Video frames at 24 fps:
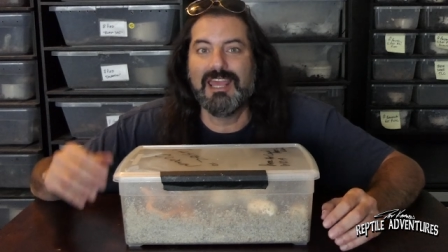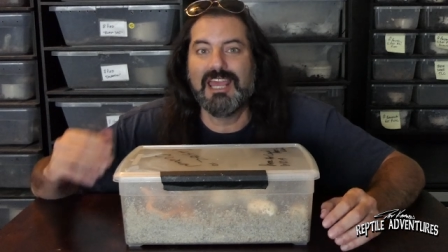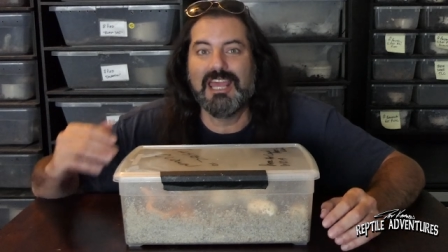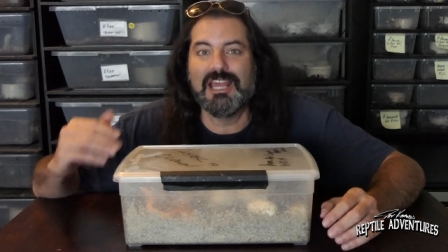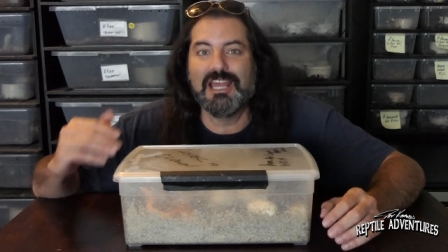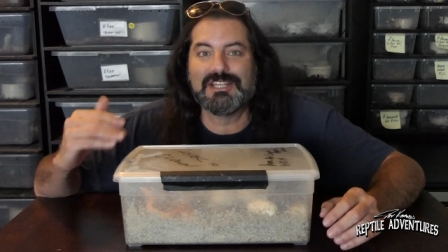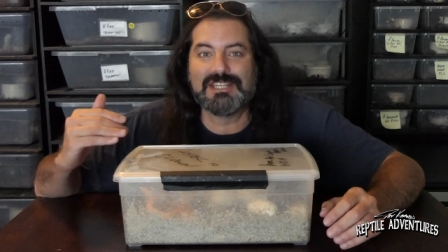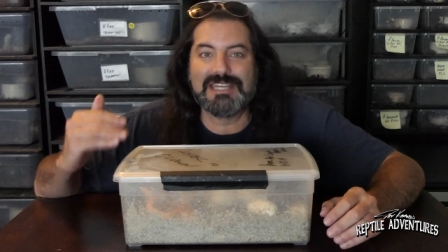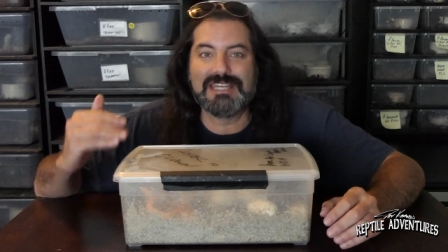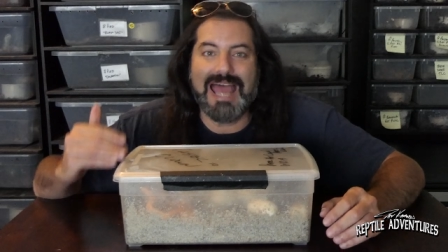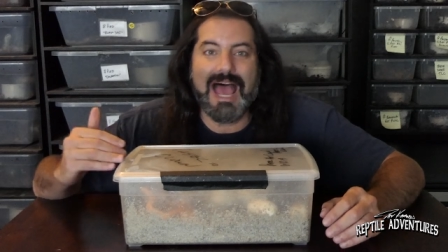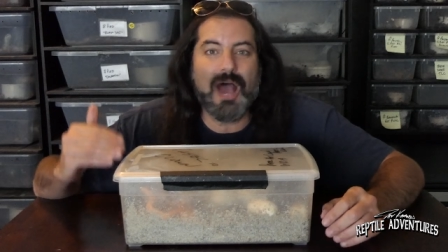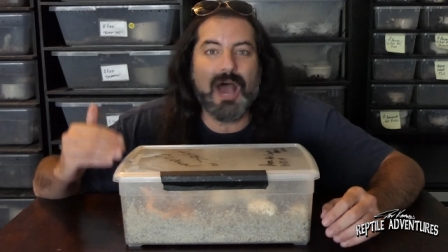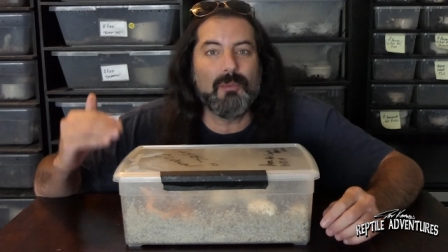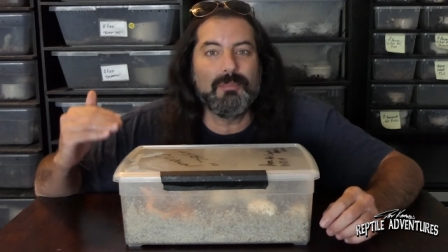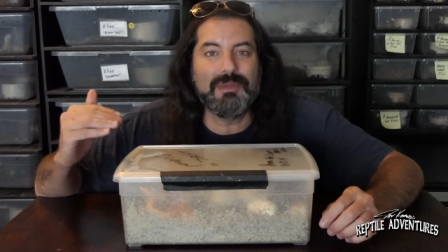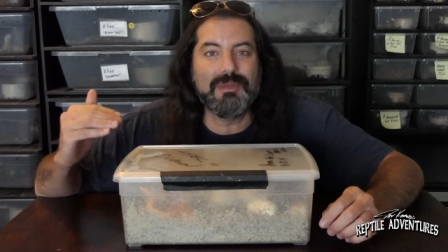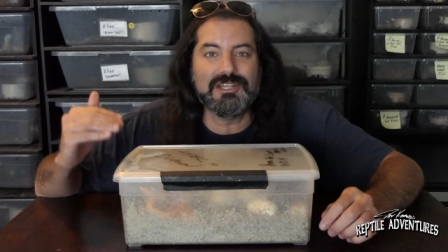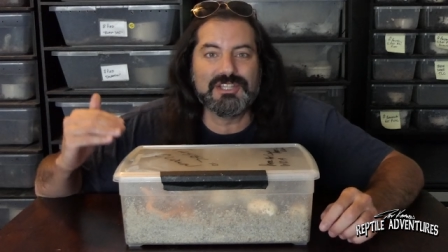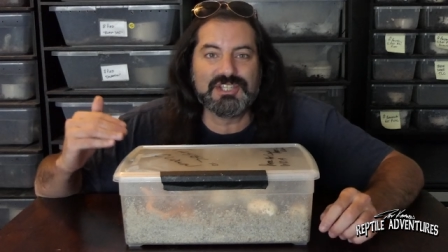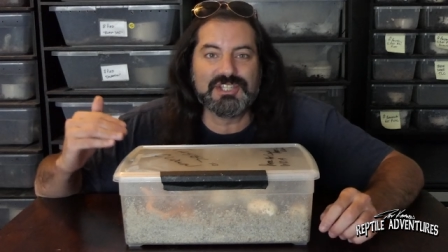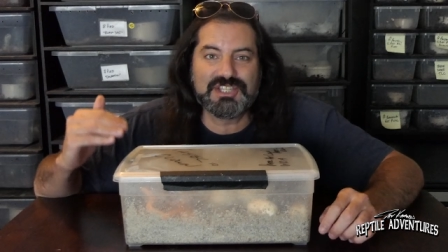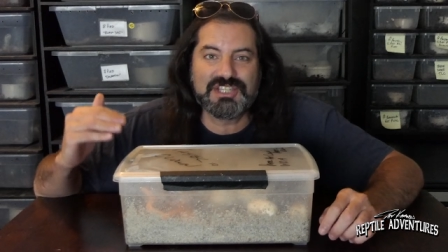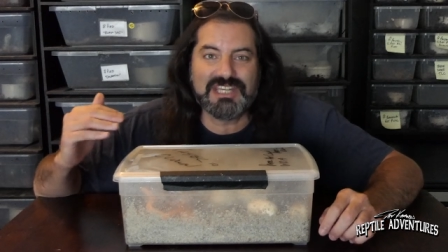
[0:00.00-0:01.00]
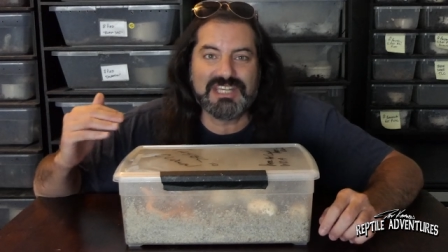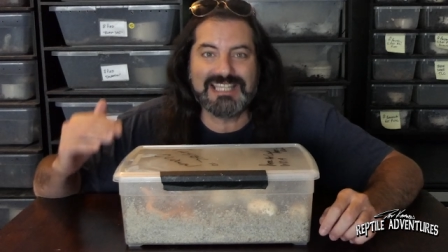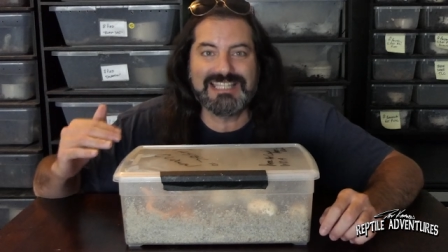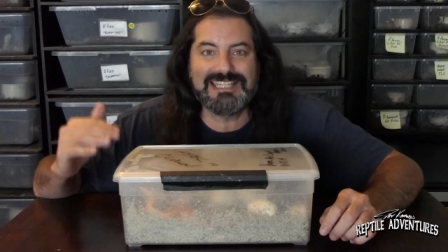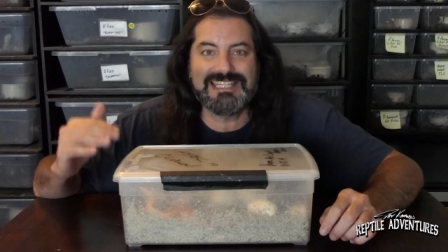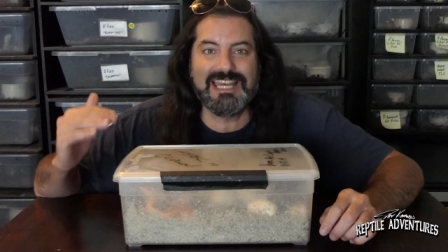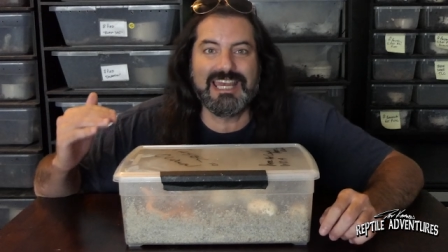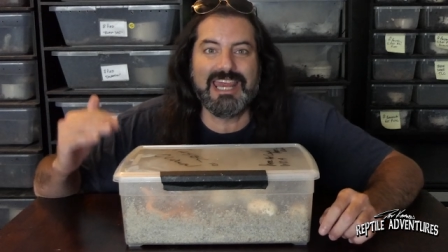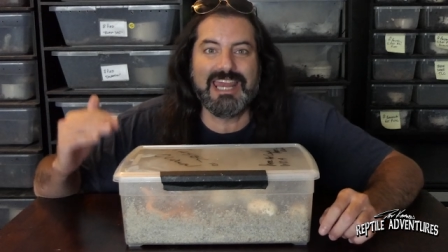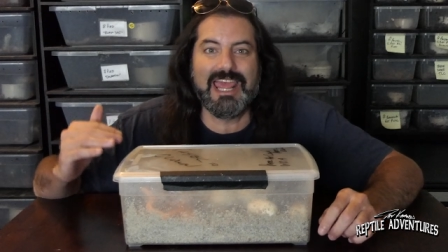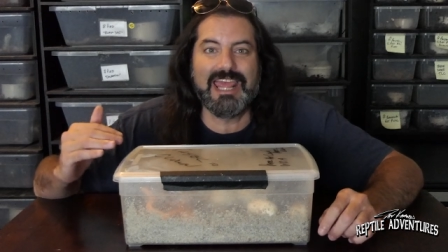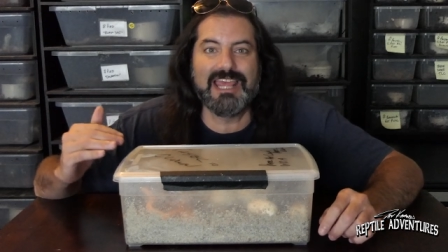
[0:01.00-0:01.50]
it's now been
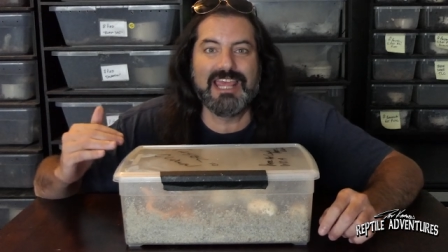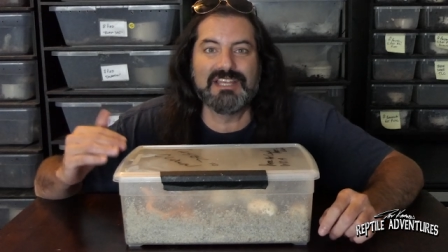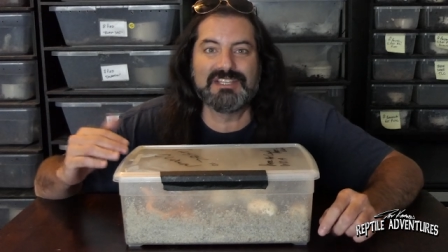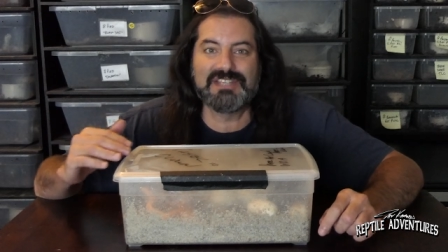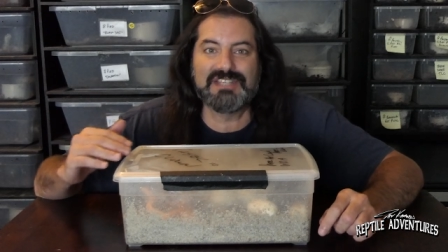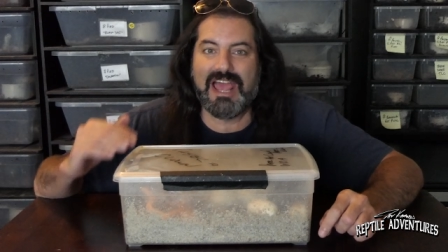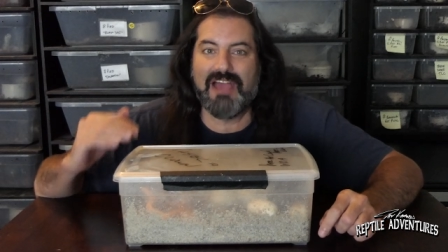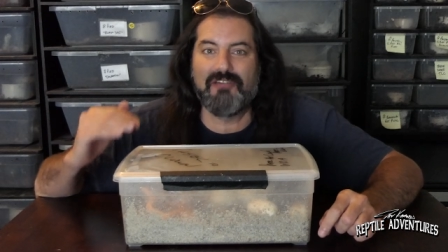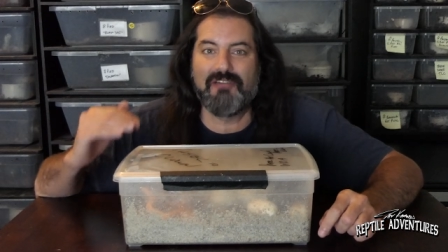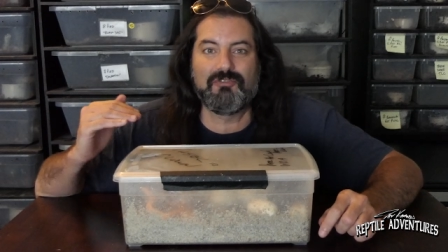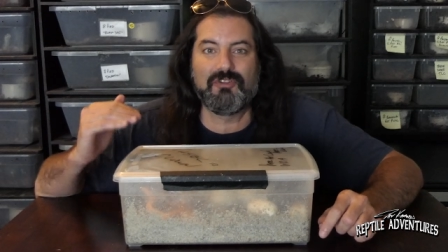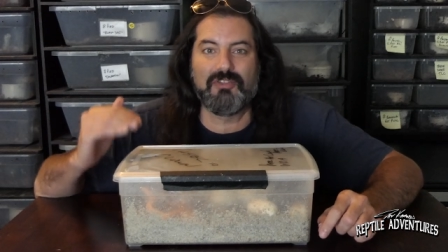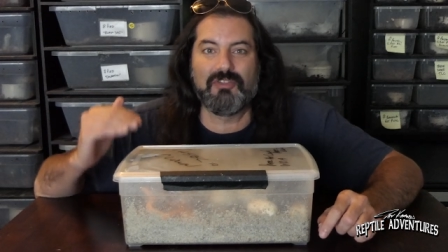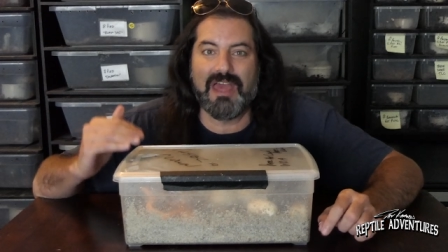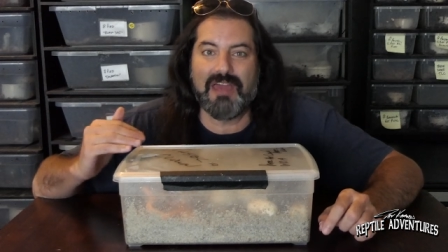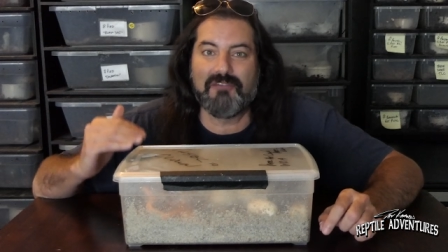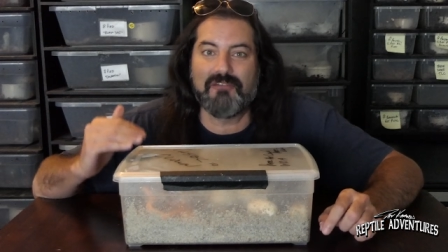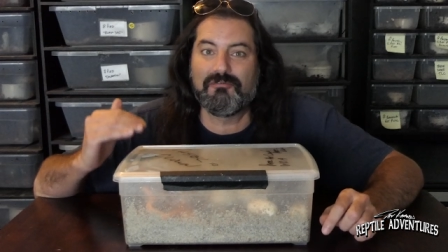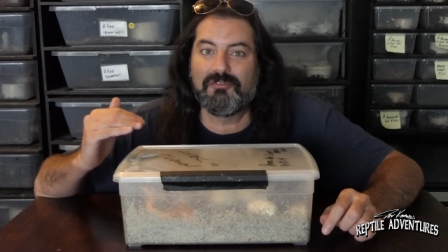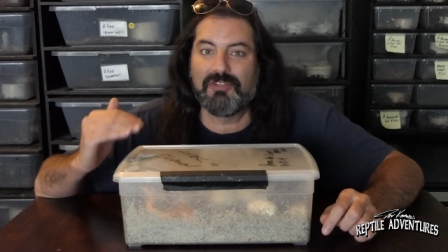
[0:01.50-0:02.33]
60 days after that